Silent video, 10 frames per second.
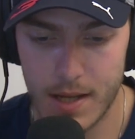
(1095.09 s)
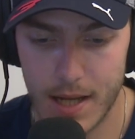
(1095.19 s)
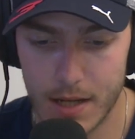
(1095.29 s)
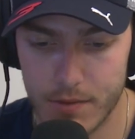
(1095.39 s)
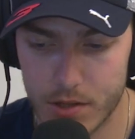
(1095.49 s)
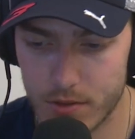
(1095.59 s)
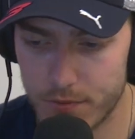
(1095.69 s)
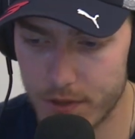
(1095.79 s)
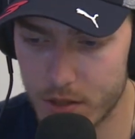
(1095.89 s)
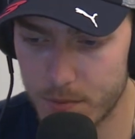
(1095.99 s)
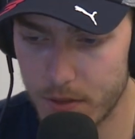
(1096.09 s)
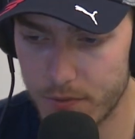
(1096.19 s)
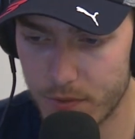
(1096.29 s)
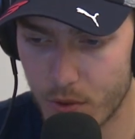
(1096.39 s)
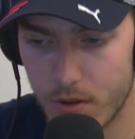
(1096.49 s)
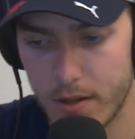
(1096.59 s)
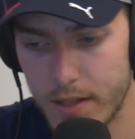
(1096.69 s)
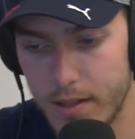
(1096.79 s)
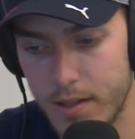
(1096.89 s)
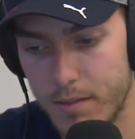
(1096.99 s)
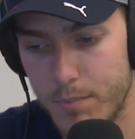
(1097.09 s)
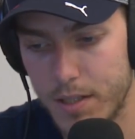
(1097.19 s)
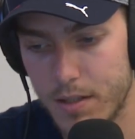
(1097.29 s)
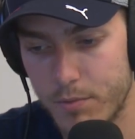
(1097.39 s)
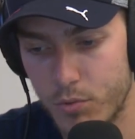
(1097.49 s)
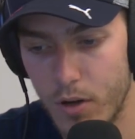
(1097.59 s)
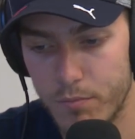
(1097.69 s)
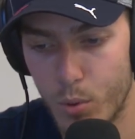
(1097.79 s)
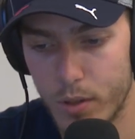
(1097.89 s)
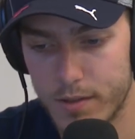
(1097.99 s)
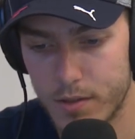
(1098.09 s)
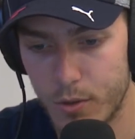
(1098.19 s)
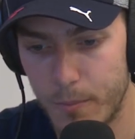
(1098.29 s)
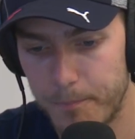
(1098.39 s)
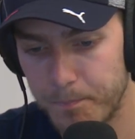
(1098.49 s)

and eventually finished P4 and picked up 12 points. So